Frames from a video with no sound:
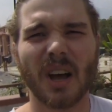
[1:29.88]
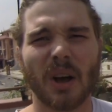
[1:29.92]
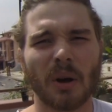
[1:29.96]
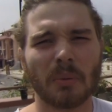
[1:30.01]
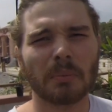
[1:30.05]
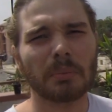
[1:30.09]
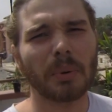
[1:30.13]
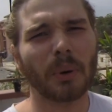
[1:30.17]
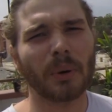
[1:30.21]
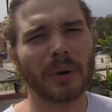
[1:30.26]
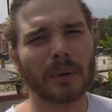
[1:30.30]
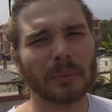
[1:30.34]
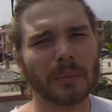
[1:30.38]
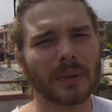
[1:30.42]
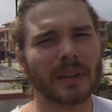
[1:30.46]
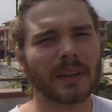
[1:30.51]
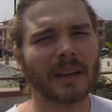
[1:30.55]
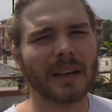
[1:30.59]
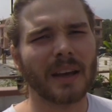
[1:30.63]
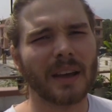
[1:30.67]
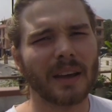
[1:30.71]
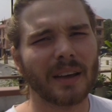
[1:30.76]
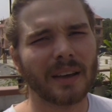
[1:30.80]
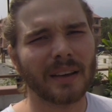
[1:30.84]
on point with
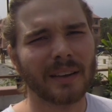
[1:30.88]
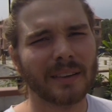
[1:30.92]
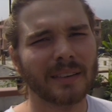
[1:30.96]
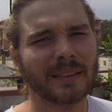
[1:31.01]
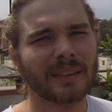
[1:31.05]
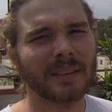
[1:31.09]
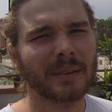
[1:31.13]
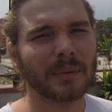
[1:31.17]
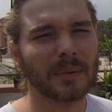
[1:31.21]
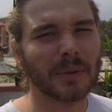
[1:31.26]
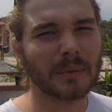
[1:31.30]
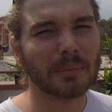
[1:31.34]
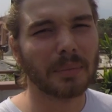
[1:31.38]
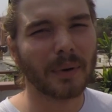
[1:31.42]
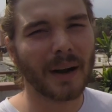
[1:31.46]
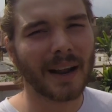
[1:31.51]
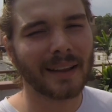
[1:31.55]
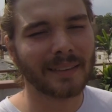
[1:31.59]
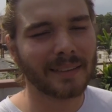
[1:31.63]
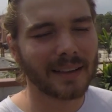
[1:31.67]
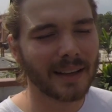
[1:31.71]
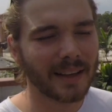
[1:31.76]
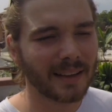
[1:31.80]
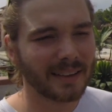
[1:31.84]
the
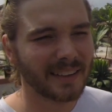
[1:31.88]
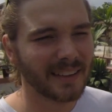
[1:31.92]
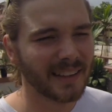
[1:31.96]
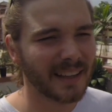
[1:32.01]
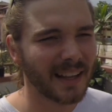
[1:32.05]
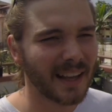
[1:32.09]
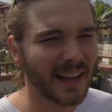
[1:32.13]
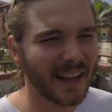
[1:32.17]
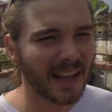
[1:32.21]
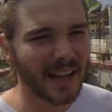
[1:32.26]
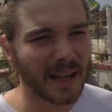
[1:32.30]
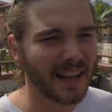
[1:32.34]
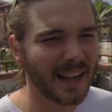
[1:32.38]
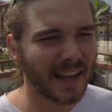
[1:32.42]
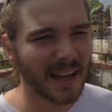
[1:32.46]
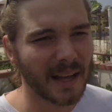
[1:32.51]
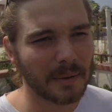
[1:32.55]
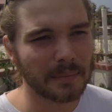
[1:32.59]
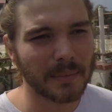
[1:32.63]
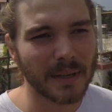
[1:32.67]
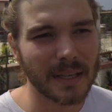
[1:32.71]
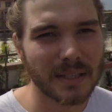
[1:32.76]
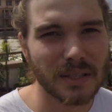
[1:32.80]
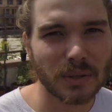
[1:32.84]
brand there.
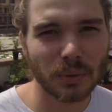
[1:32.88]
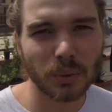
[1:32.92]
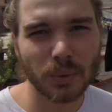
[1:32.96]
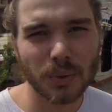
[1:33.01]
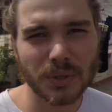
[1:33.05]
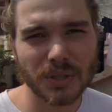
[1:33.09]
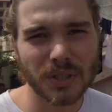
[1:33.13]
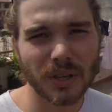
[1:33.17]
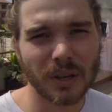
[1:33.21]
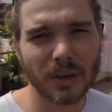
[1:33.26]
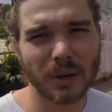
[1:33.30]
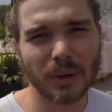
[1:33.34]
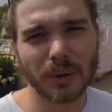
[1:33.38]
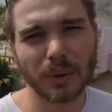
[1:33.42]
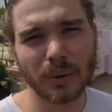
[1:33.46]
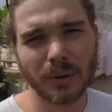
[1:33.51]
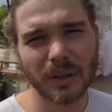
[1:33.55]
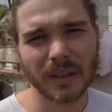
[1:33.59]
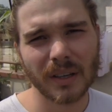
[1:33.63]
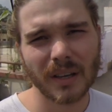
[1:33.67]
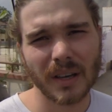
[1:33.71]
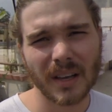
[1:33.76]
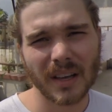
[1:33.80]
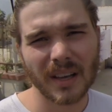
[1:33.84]
It's also
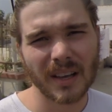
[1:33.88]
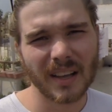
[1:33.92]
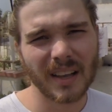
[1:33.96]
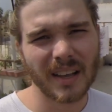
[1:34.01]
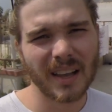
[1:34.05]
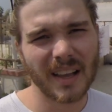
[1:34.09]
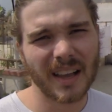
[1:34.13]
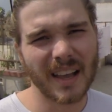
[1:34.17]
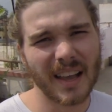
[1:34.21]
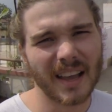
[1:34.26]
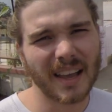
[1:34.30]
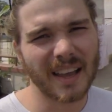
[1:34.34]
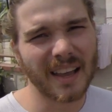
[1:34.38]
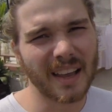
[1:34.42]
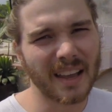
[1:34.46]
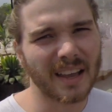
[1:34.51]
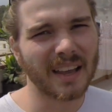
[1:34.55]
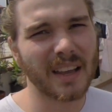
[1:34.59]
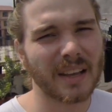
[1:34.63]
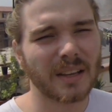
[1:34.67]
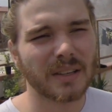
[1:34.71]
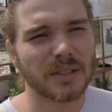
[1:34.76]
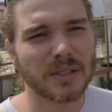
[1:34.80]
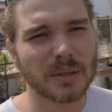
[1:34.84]

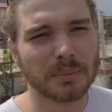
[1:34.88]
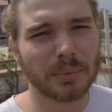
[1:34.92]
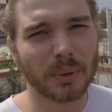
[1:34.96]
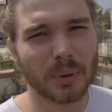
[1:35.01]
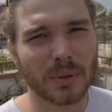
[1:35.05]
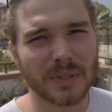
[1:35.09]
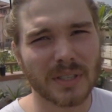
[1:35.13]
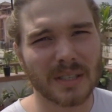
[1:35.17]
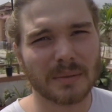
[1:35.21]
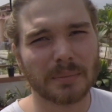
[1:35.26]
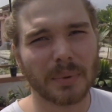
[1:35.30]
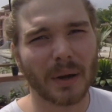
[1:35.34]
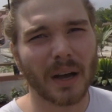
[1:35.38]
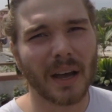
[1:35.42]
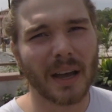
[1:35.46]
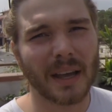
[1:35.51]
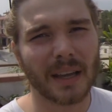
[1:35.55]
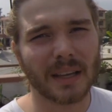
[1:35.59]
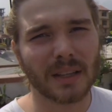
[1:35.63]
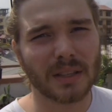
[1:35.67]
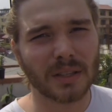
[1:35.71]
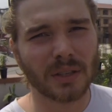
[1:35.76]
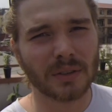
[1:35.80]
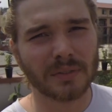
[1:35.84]
supported
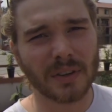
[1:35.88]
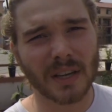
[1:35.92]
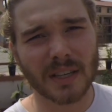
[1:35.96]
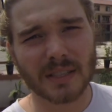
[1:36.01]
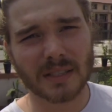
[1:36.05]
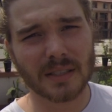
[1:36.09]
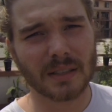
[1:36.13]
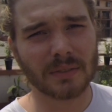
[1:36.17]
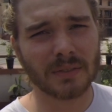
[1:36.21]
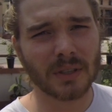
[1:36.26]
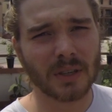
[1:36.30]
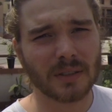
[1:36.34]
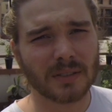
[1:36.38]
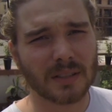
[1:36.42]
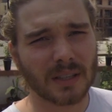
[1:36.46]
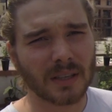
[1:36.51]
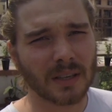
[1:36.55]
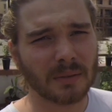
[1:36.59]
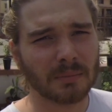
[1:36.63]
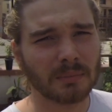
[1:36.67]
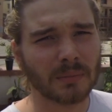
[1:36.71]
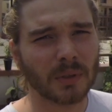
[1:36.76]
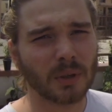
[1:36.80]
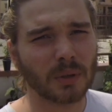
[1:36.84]
by University of
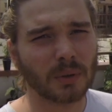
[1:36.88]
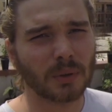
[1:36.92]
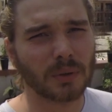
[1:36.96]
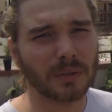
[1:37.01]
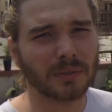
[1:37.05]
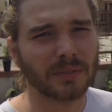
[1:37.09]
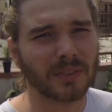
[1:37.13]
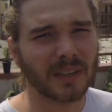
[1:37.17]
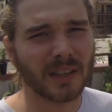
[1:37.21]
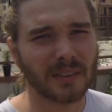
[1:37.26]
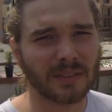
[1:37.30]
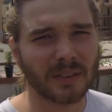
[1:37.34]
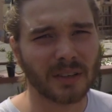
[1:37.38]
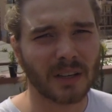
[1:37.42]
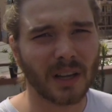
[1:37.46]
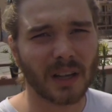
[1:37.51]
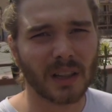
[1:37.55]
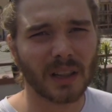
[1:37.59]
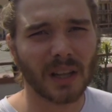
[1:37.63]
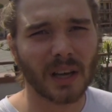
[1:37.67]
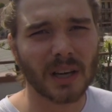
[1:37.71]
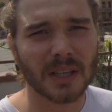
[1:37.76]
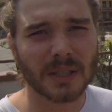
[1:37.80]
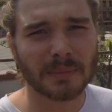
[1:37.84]
Nottingham, who have given
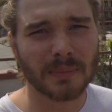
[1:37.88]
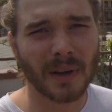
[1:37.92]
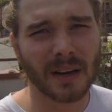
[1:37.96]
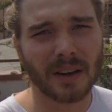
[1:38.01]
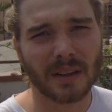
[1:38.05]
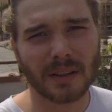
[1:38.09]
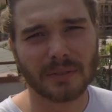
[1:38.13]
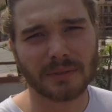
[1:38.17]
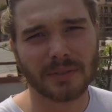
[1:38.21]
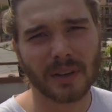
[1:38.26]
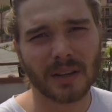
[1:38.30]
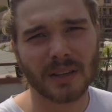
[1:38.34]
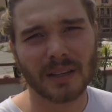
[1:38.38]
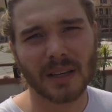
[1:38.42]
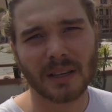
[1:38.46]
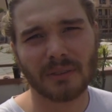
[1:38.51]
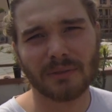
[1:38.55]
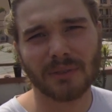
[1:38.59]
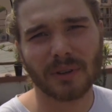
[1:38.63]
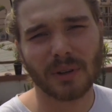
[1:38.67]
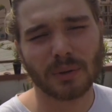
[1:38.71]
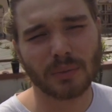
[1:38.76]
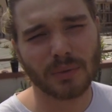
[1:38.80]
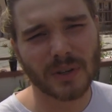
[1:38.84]
a large amount of the funding
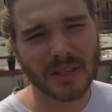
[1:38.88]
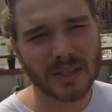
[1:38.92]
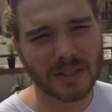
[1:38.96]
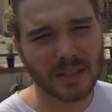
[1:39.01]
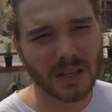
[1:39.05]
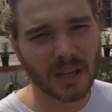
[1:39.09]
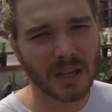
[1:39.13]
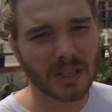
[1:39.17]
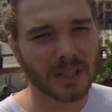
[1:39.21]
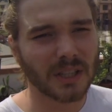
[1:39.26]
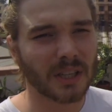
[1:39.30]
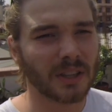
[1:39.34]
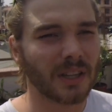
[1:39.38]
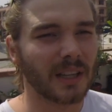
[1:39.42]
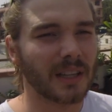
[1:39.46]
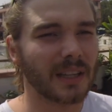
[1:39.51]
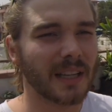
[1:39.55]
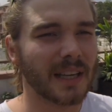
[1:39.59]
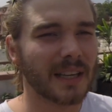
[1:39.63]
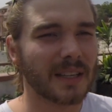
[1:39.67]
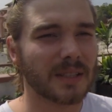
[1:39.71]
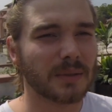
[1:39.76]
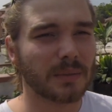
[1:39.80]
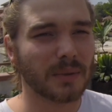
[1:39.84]
for the research and the
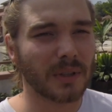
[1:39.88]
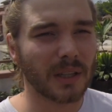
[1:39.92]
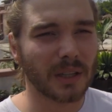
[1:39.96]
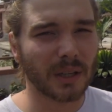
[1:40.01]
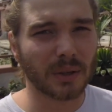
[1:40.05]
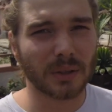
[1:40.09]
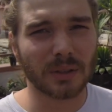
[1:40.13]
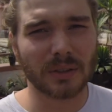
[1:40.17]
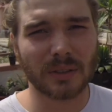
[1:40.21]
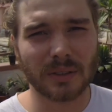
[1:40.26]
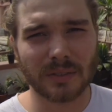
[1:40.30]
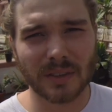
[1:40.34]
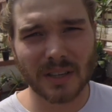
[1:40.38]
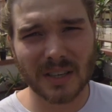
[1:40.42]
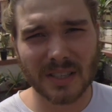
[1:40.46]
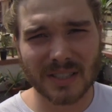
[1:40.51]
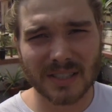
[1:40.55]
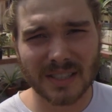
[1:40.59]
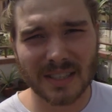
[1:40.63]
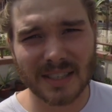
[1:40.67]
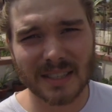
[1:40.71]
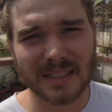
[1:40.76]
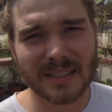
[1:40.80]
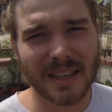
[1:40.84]
links with the local
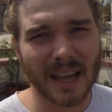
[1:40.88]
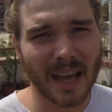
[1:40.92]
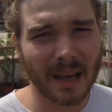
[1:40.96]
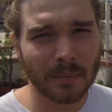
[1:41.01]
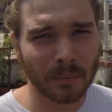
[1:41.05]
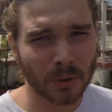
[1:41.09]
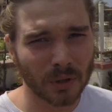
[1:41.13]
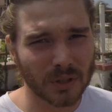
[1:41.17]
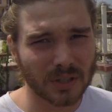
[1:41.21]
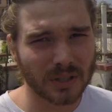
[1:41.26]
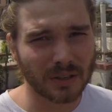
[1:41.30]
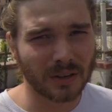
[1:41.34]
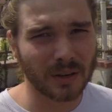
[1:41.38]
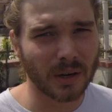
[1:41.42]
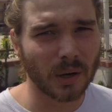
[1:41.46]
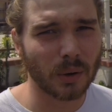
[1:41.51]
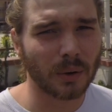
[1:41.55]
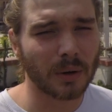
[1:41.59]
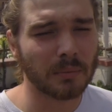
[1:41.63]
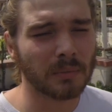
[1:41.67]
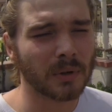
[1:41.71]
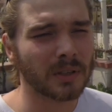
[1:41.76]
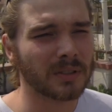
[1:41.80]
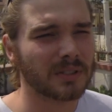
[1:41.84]
universities, the air monitoring
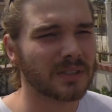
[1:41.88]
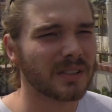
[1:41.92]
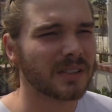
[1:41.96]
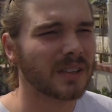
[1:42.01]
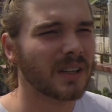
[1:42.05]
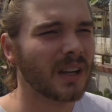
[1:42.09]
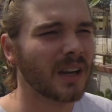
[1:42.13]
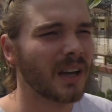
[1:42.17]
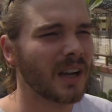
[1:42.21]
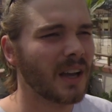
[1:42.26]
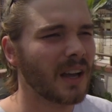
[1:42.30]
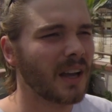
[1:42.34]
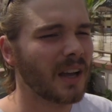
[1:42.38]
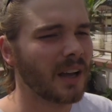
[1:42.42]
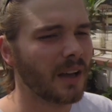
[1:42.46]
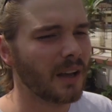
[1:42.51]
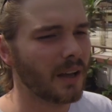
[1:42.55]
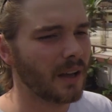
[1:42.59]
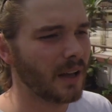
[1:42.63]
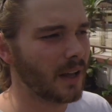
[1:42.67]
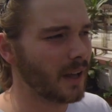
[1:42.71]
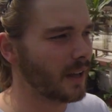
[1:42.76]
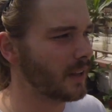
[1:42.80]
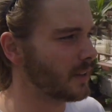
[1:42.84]
equipment,
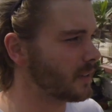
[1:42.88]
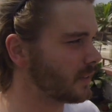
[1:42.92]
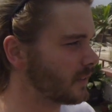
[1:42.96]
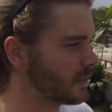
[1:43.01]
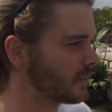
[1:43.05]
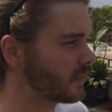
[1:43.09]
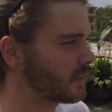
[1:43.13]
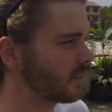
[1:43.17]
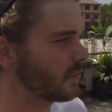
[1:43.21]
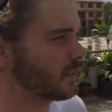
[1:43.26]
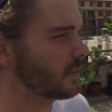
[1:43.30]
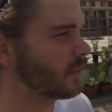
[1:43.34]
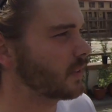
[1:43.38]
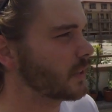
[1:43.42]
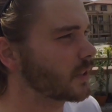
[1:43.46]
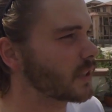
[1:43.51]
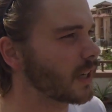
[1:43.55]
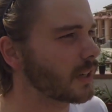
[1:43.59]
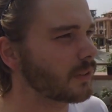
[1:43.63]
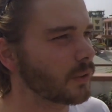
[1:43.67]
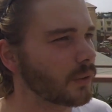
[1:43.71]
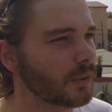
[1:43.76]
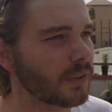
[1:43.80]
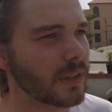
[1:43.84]
and the
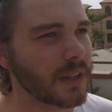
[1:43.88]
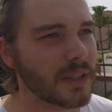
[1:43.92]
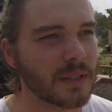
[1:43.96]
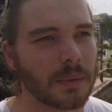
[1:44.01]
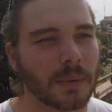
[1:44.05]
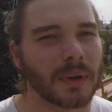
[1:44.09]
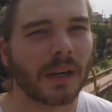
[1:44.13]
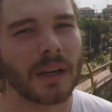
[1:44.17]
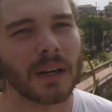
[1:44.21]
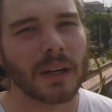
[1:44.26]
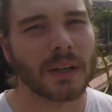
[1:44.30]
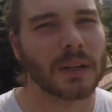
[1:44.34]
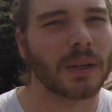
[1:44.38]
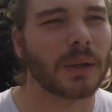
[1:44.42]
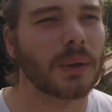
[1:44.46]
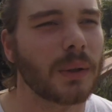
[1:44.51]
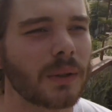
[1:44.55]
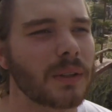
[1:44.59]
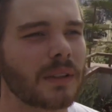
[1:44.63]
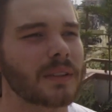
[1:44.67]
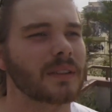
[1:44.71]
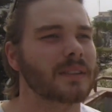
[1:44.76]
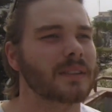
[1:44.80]
general things that we're going to do.